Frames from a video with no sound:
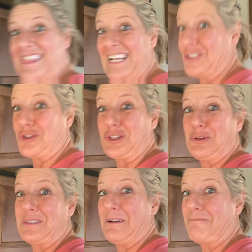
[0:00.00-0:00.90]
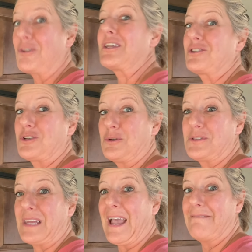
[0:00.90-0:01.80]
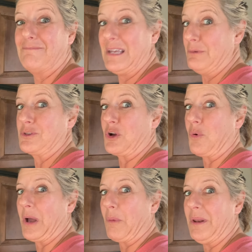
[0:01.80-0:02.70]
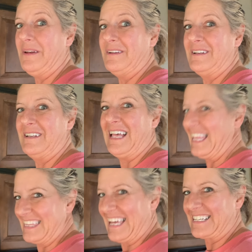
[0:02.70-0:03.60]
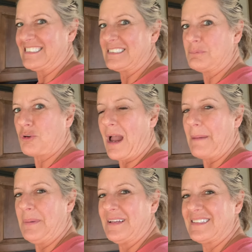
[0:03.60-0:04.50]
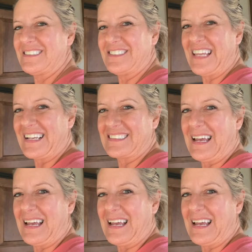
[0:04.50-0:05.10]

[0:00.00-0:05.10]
That's your 2 Cent for this Tuesday. It was a quick one. Like and subscribe. Till next